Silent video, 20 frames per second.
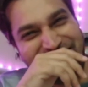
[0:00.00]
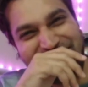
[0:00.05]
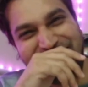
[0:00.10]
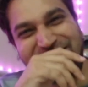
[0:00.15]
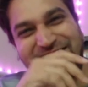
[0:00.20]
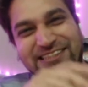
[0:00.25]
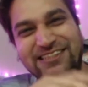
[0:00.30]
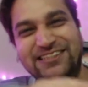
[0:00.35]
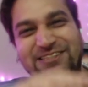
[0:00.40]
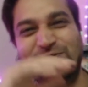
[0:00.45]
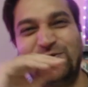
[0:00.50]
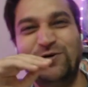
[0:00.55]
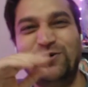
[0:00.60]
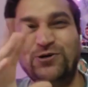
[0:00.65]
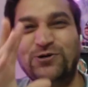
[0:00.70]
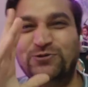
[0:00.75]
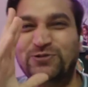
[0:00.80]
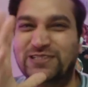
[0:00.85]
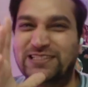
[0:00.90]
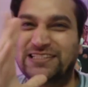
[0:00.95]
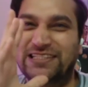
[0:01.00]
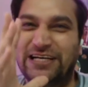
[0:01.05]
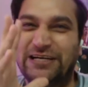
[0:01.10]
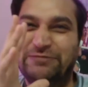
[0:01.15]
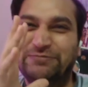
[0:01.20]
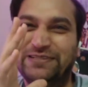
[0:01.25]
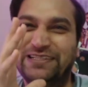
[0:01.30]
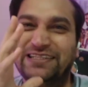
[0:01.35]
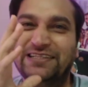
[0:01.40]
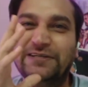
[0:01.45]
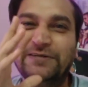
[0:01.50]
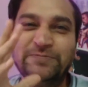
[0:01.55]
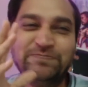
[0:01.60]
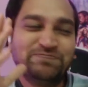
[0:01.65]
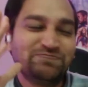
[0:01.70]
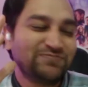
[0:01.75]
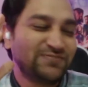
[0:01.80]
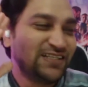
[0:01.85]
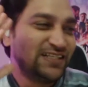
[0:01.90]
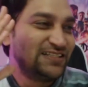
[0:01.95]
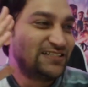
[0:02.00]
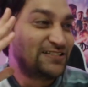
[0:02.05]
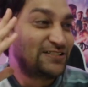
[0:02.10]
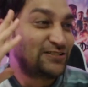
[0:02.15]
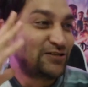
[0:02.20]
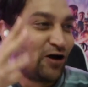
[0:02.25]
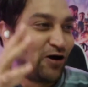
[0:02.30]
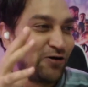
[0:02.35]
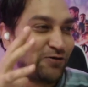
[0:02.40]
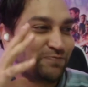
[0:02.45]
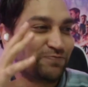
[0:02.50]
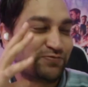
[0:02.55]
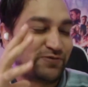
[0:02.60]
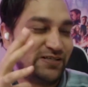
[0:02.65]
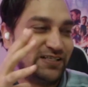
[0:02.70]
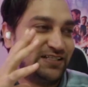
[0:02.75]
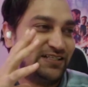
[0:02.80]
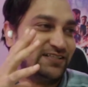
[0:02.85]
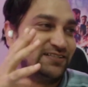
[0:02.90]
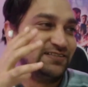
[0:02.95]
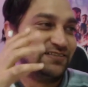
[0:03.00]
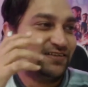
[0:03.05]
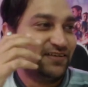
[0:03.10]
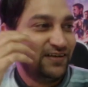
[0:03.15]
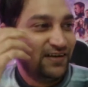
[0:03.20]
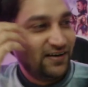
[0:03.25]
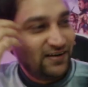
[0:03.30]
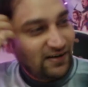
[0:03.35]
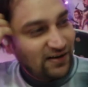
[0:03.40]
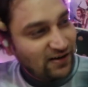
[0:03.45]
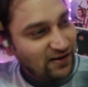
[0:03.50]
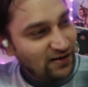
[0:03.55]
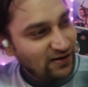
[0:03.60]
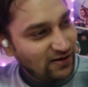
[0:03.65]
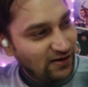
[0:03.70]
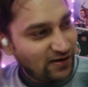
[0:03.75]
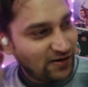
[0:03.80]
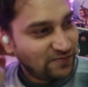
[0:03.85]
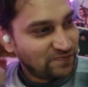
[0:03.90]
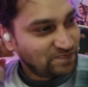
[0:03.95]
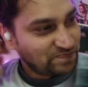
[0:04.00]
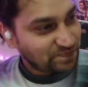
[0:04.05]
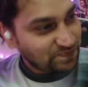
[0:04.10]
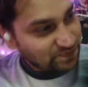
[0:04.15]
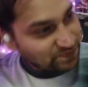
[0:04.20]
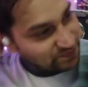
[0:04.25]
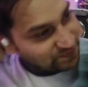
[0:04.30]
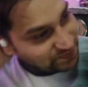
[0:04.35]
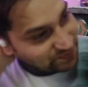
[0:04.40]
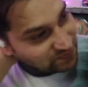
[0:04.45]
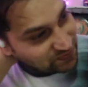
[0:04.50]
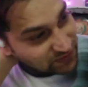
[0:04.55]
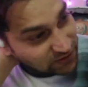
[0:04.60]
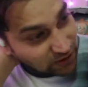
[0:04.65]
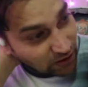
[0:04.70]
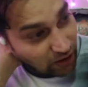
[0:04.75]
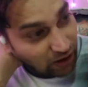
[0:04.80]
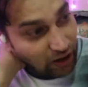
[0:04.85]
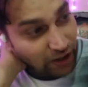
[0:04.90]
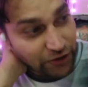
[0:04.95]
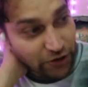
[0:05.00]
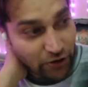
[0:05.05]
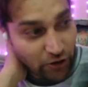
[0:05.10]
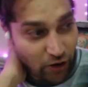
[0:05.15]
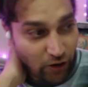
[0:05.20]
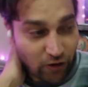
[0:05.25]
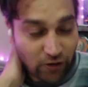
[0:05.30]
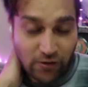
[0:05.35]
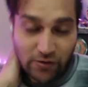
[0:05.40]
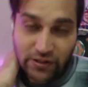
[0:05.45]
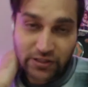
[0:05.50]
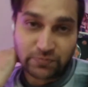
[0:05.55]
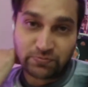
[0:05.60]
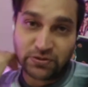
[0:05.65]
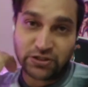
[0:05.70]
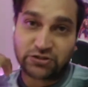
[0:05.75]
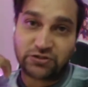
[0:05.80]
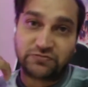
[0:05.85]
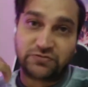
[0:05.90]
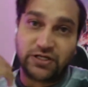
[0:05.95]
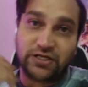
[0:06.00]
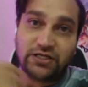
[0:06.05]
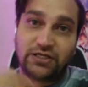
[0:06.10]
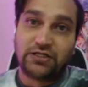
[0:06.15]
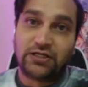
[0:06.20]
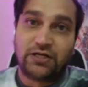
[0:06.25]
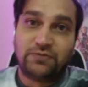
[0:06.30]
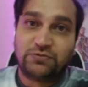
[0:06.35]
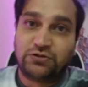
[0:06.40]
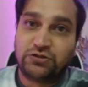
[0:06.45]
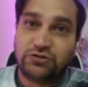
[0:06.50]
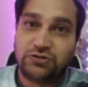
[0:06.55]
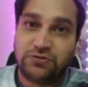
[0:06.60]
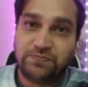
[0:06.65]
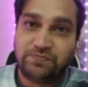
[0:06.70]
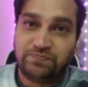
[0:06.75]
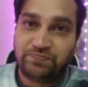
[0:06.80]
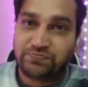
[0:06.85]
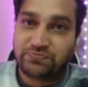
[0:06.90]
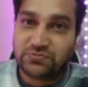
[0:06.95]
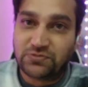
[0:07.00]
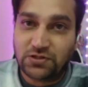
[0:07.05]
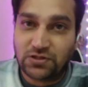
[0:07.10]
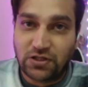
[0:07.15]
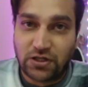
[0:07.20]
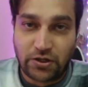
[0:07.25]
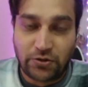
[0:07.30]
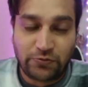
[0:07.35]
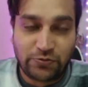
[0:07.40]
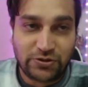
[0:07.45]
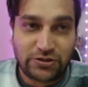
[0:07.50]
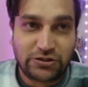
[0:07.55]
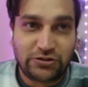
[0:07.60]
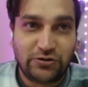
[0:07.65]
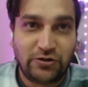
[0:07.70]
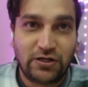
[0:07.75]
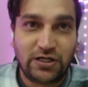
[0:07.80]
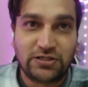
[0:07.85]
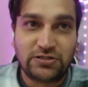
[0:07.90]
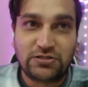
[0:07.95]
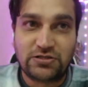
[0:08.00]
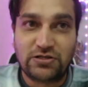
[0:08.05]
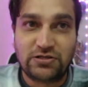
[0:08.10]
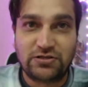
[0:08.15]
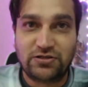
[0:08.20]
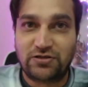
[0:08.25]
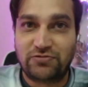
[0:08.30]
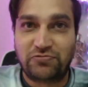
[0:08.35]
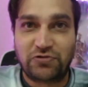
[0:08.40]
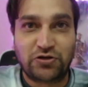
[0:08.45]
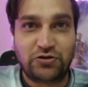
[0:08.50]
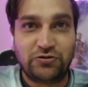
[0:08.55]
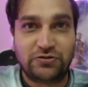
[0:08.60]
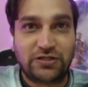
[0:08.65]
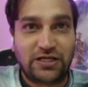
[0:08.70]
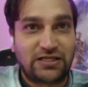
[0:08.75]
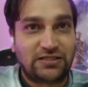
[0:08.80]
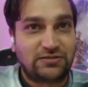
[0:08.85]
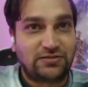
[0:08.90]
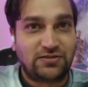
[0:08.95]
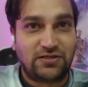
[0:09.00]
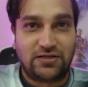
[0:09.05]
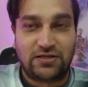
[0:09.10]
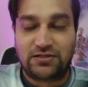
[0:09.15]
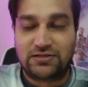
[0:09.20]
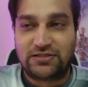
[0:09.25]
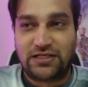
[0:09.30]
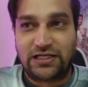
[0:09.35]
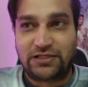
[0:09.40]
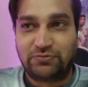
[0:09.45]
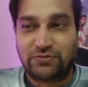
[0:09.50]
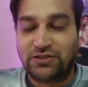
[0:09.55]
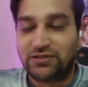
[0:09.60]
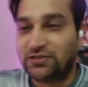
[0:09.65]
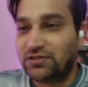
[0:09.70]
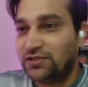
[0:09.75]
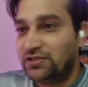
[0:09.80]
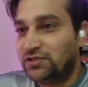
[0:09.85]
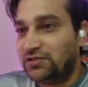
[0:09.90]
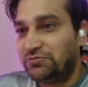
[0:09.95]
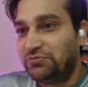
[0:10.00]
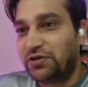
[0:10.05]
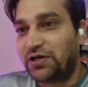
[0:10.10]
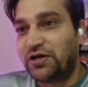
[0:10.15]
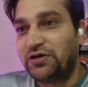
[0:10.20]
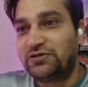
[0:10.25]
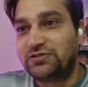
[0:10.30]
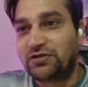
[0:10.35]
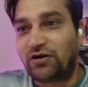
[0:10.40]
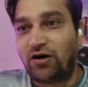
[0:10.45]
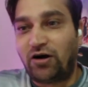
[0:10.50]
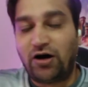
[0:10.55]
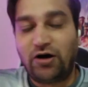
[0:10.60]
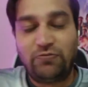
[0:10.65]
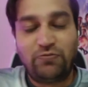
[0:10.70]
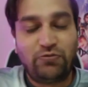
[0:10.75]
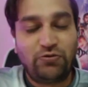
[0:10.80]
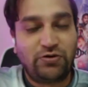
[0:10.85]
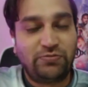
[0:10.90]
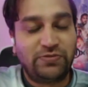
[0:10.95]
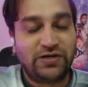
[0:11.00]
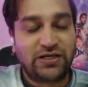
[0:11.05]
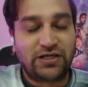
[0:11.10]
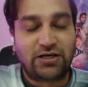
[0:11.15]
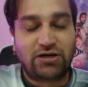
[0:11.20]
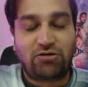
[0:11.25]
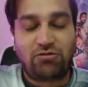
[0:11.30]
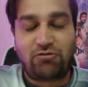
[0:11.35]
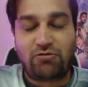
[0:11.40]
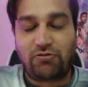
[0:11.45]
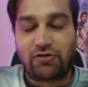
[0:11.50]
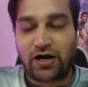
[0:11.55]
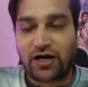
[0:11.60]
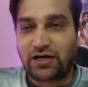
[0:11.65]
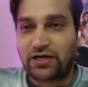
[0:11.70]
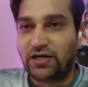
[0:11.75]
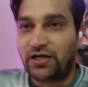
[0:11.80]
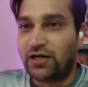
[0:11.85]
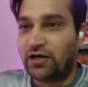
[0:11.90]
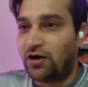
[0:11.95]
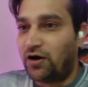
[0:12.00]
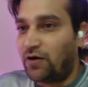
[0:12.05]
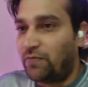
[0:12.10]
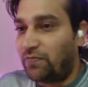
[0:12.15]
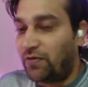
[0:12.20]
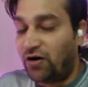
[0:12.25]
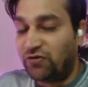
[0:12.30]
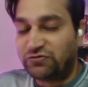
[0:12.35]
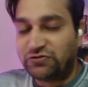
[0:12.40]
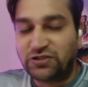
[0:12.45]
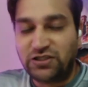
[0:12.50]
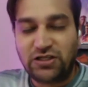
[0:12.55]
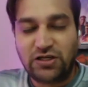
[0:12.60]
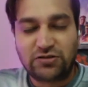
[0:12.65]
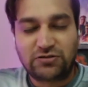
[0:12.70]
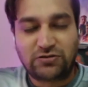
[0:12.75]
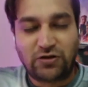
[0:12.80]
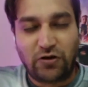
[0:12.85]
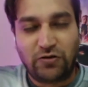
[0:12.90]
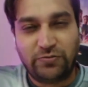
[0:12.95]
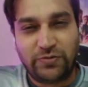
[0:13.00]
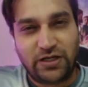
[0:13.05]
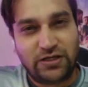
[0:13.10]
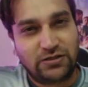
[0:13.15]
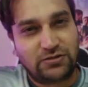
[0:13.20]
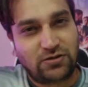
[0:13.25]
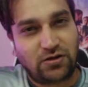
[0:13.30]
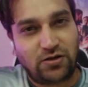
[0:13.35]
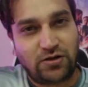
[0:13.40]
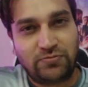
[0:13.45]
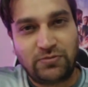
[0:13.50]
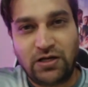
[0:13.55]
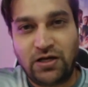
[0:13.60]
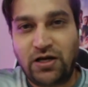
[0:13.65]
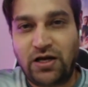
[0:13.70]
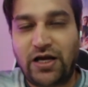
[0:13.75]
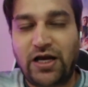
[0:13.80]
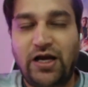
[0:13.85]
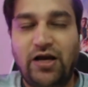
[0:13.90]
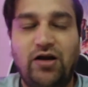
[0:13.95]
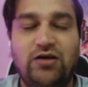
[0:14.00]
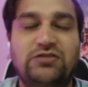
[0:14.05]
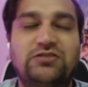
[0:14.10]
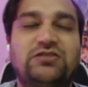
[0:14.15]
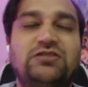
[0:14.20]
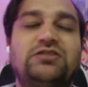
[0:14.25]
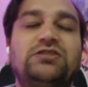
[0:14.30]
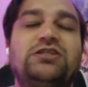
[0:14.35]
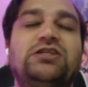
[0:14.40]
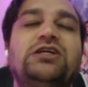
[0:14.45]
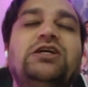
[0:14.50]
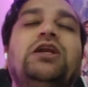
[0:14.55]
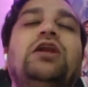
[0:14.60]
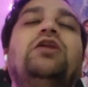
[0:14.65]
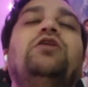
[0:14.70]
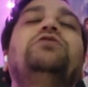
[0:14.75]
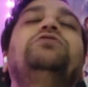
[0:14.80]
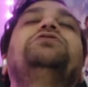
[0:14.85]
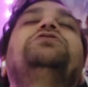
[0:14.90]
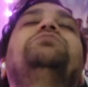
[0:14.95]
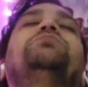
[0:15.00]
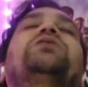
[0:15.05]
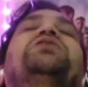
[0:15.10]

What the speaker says: it just always get me. It's so brilliant. Oh, I don't know how long it must have taken them to, what do you call it, record that segment, because I would have been cracking up. I've seen it so many times, and I still lose